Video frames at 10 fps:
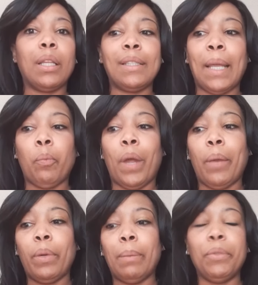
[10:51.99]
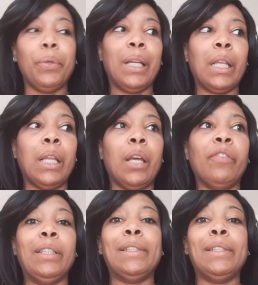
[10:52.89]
the same way when I'm doing it in the oven.